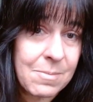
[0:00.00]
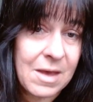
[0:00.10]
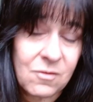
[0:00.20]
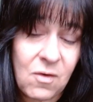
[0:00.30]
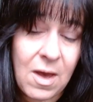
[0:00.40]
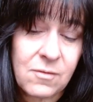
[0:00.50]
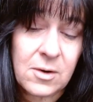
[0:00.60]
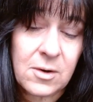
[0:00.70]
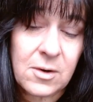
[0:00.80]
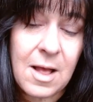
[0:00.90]
my
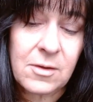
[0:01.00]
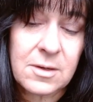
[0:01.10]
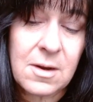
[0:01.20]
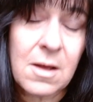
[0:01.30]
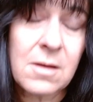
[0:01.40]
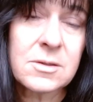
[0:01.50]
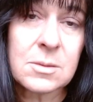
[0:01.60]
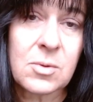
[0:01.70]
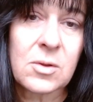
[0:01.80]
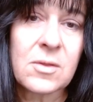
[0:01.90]
$500
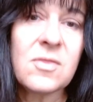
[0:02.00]
deductible,